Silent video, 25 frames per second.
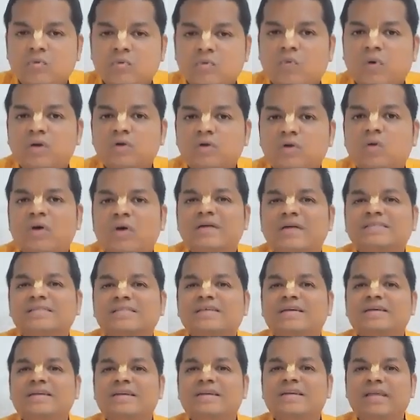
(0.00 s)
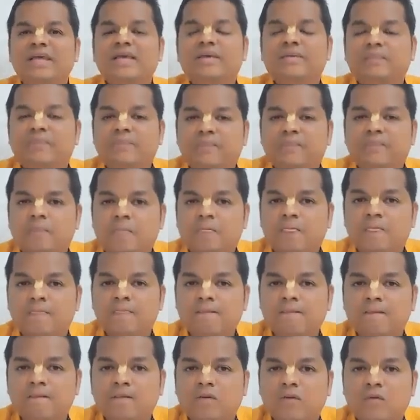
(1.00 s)
one who has the
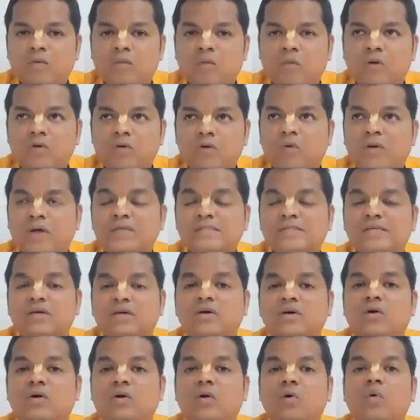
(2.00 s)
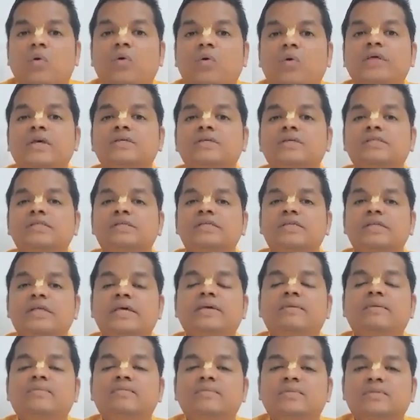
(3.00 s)
name, one who has a glorious
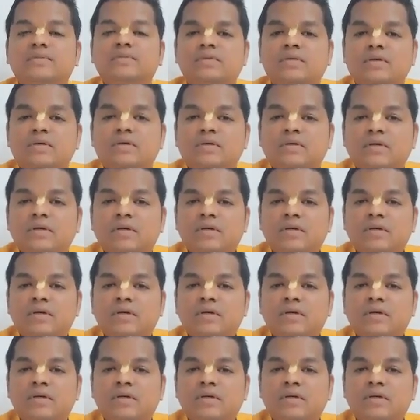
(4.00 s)
names.